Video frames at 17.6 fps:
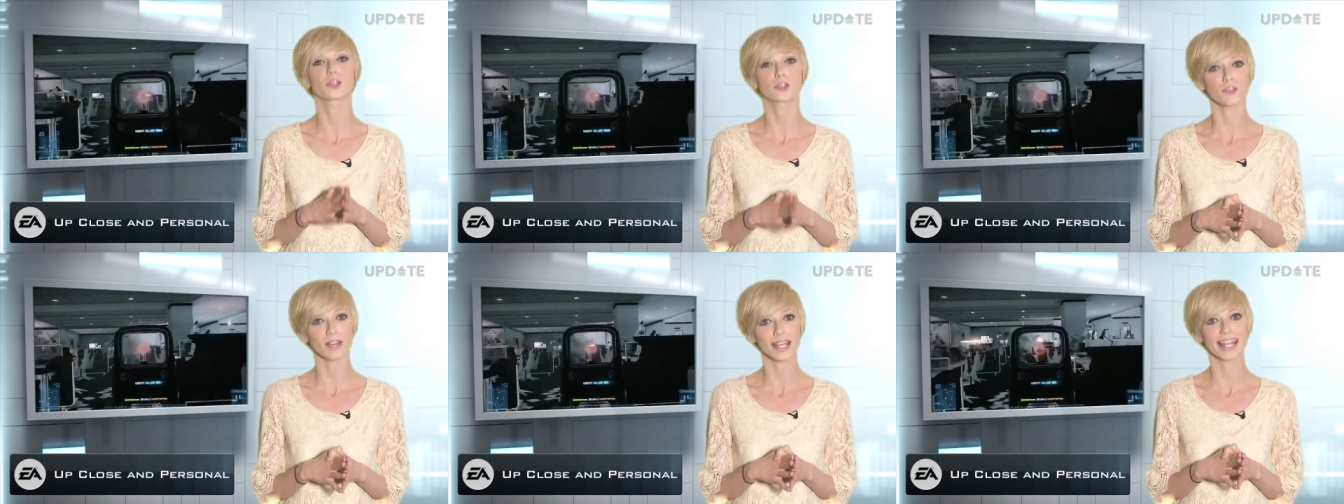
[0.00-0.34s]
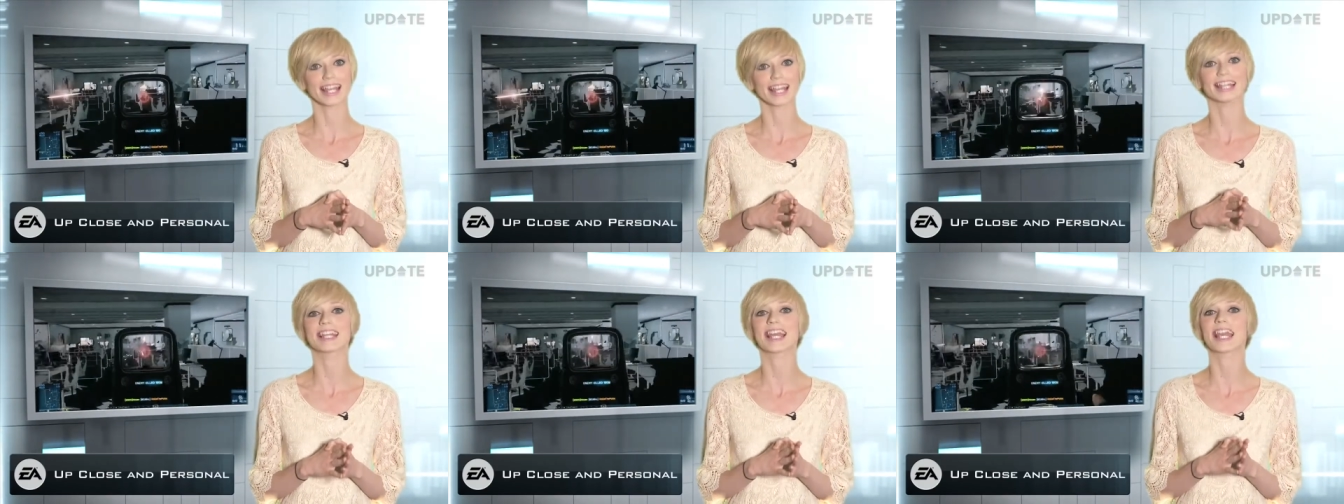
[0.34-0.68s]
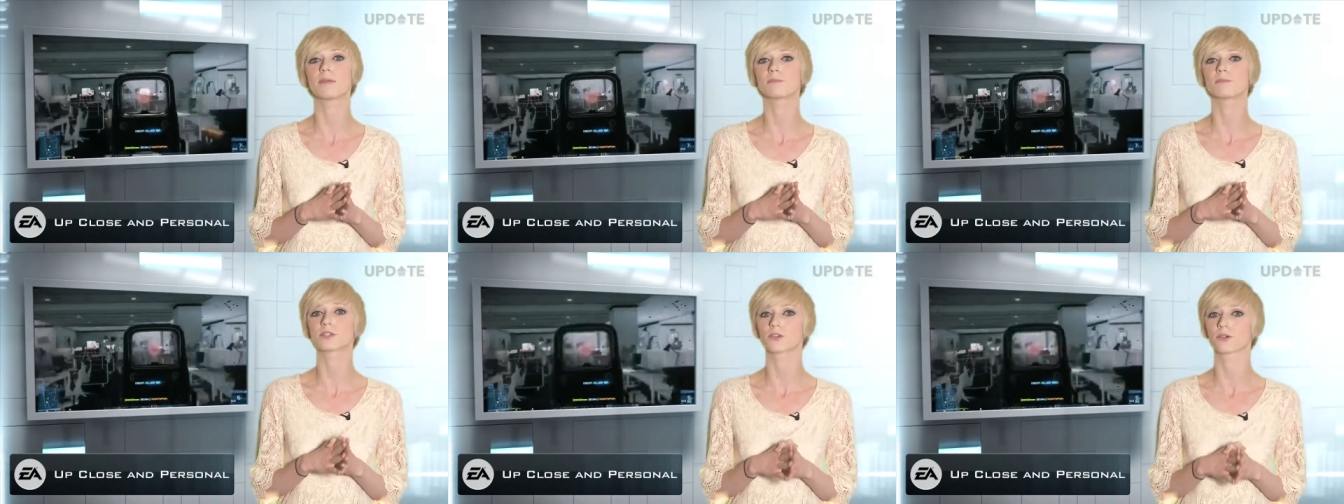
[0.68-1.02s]
3
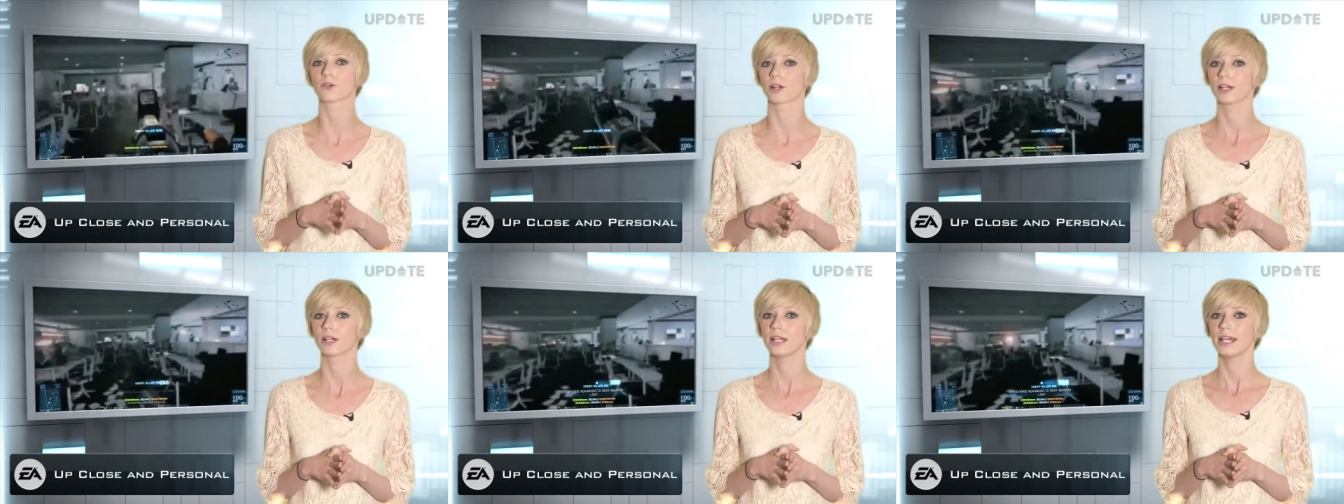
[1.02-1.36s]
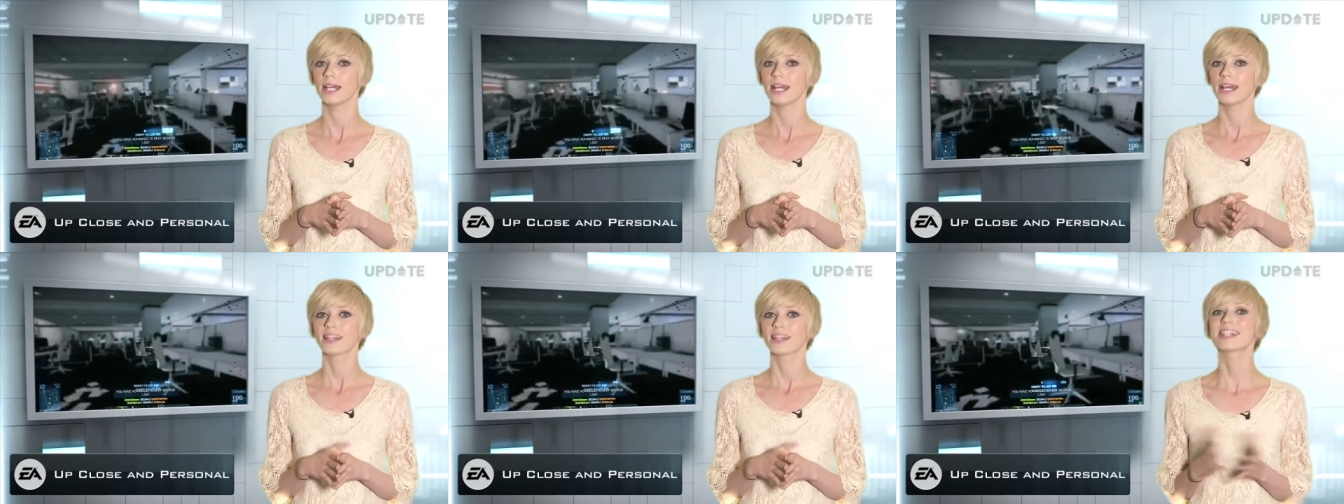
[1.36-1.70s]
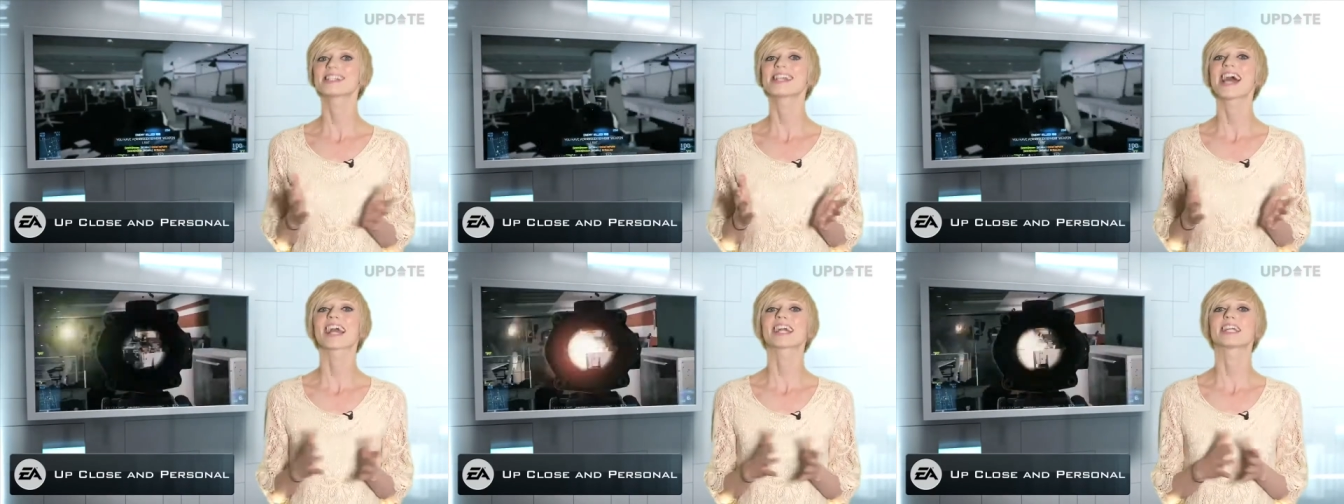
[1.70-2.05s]
in-game store. The
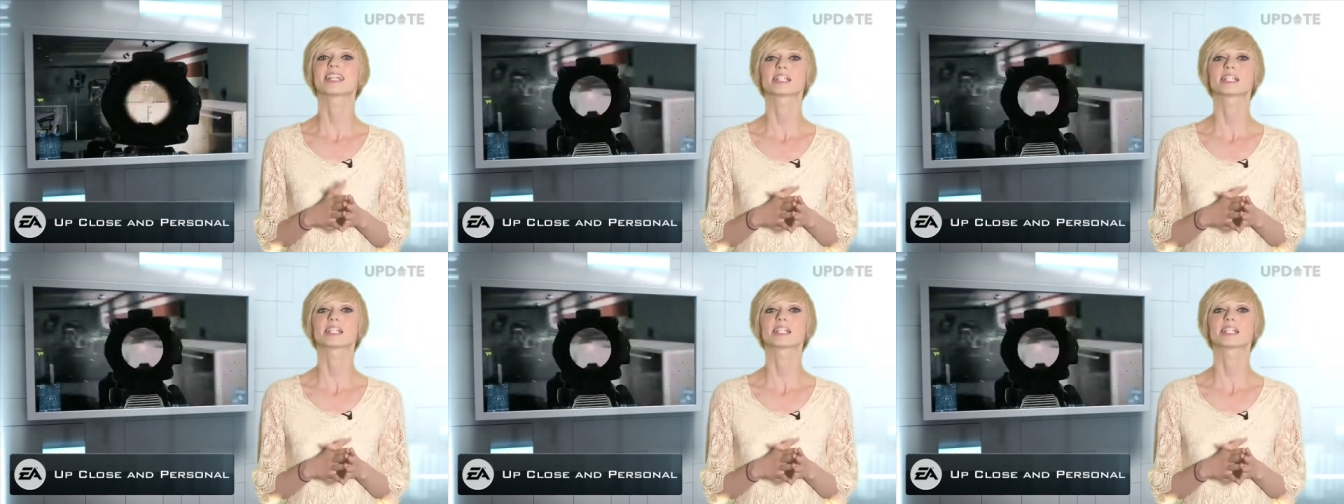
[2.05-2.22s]
second